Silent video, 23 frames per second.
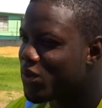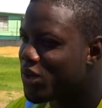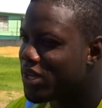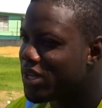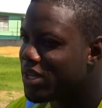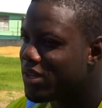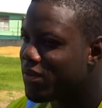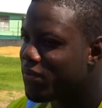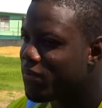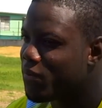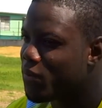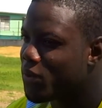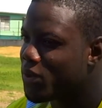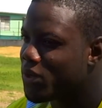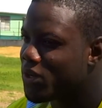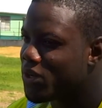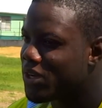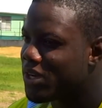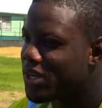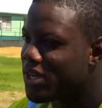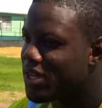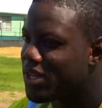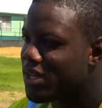running the
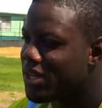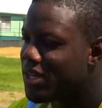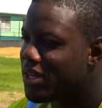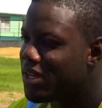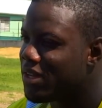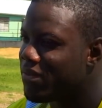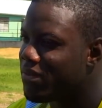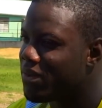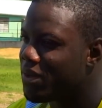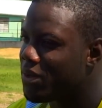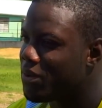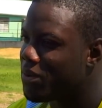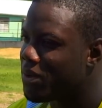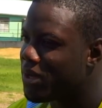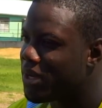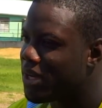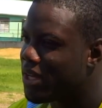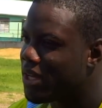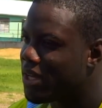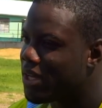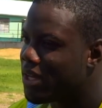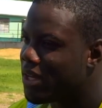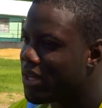400
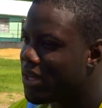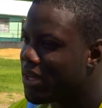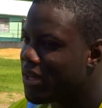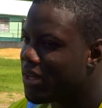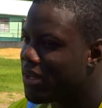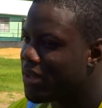individually,